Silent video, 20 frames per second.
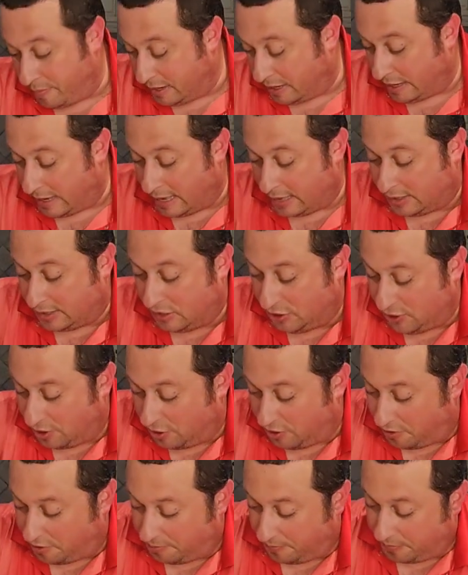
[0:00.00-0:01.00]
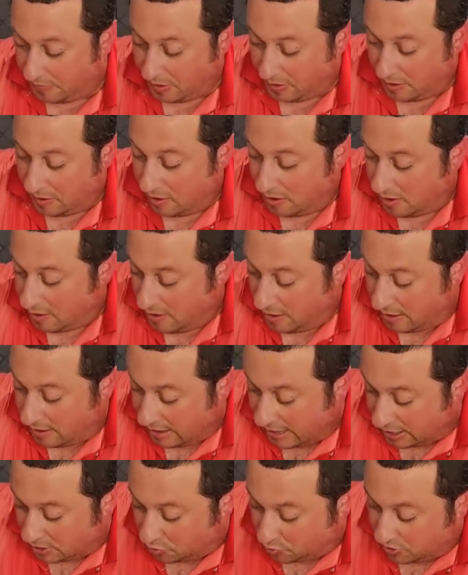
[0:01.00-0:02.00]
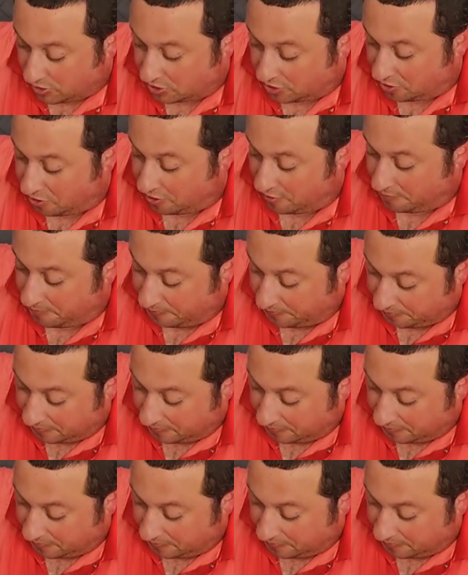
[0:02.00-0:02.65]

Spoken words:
against each other, as we stir,